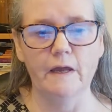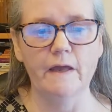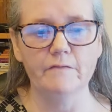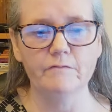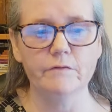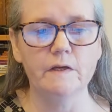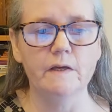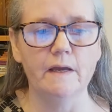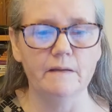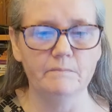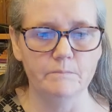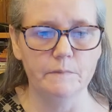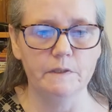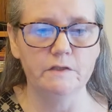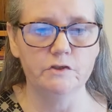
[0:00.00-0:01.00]
every
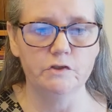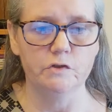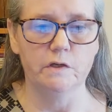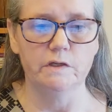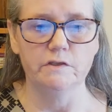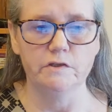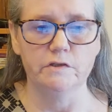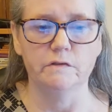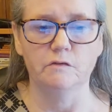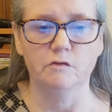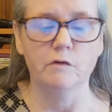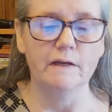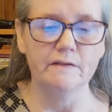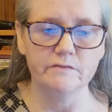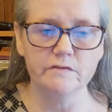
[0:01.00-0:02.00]
administration
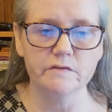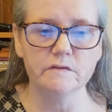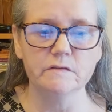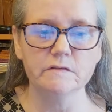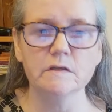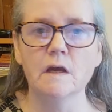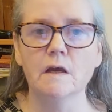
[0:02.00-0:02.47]
granted,